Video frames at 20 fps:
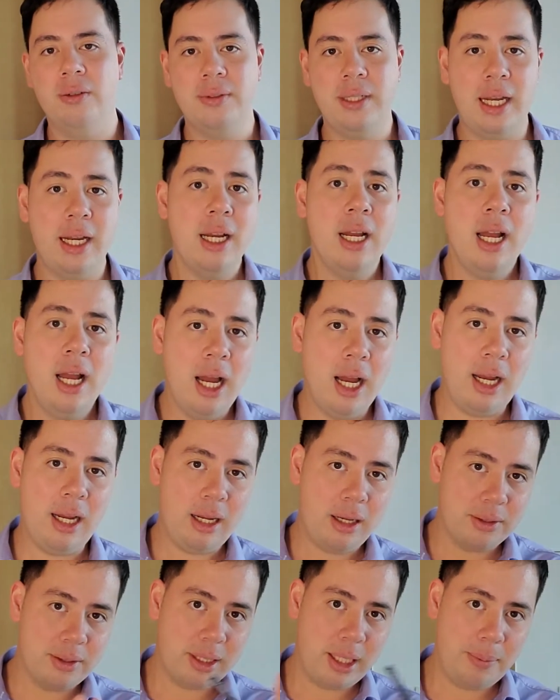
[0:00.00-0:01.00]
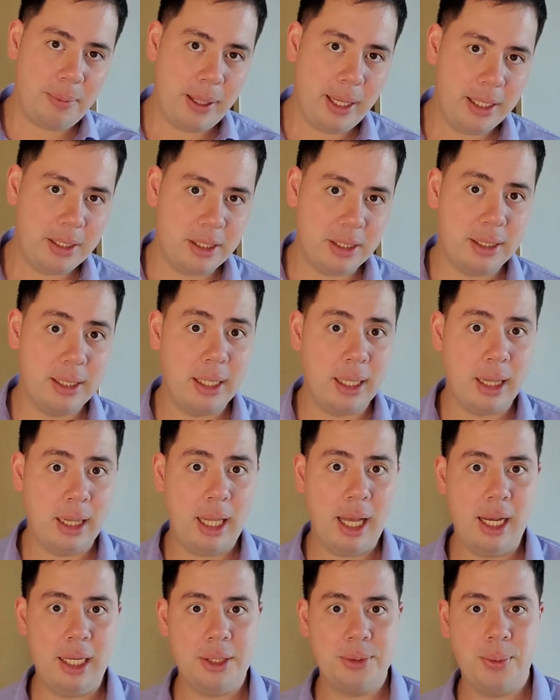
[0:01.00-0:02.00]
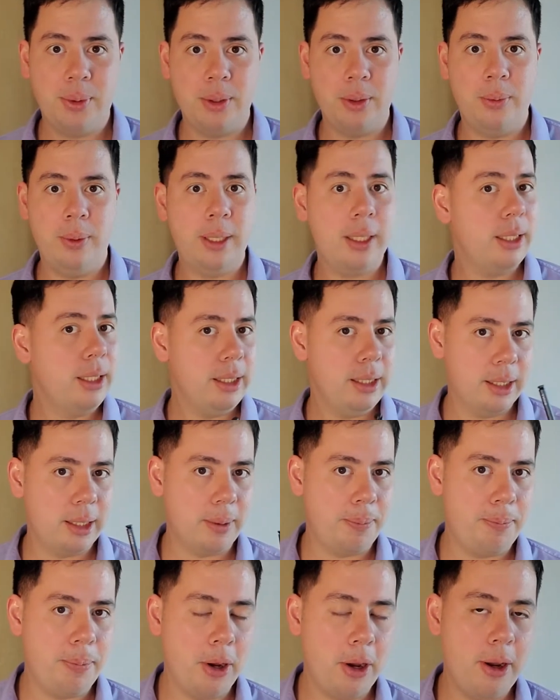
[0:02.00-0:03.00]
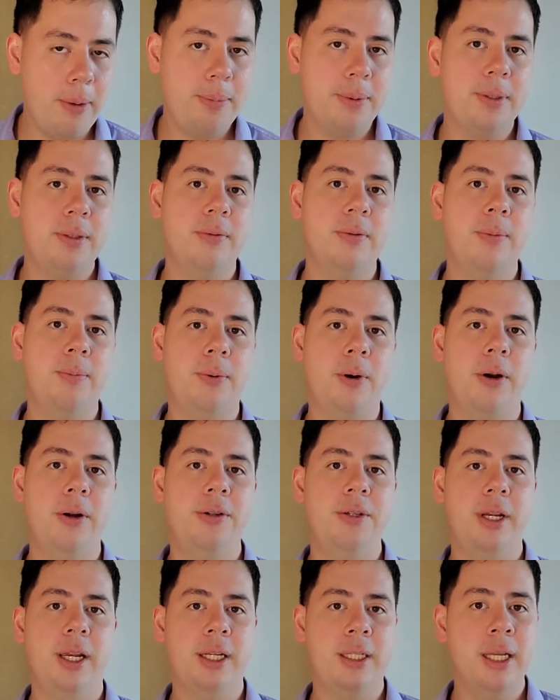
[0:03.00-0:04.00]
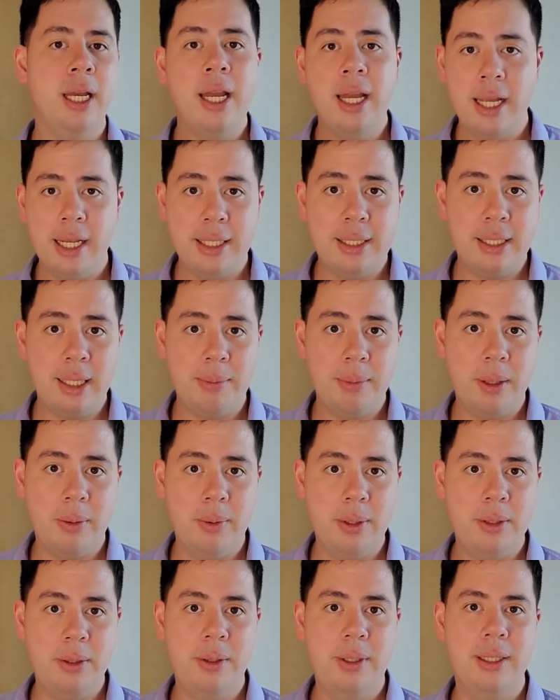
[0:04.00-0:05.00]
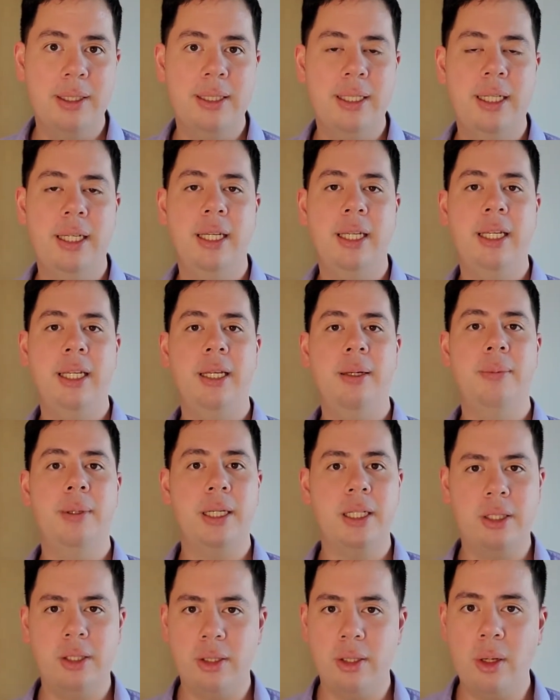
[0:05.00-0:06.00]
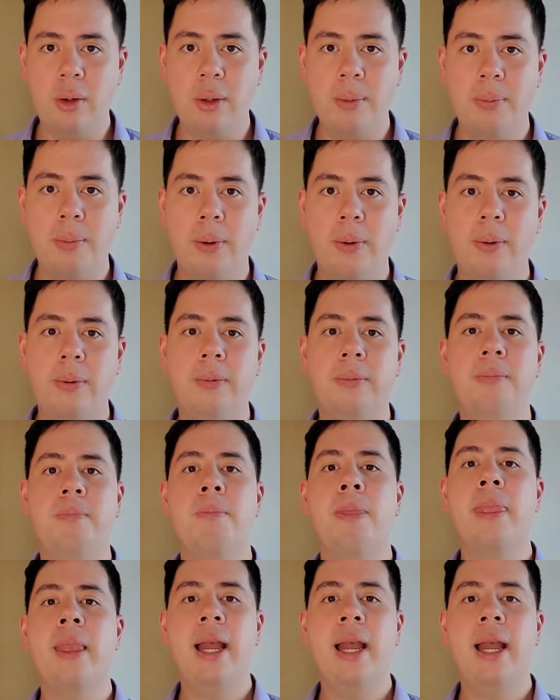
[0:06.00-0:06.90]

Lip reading: Now, I'll skip ahead just to the last one quickly, that the purpose of the project is something we do consider here, but it's so important.